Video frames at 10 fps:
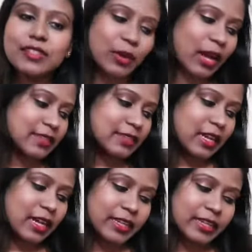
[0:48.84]
So I,
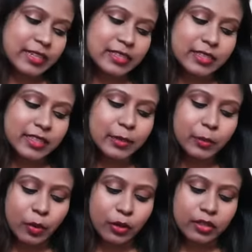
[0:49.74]
I recently
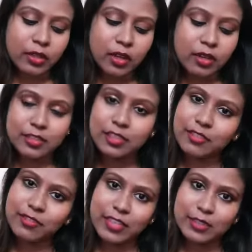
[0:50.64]
bought uh,
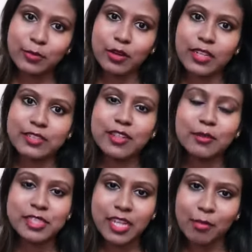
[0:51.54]
three face products
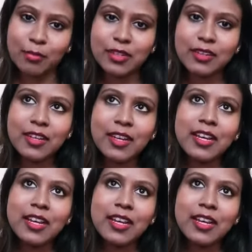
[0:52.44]
from Chambor,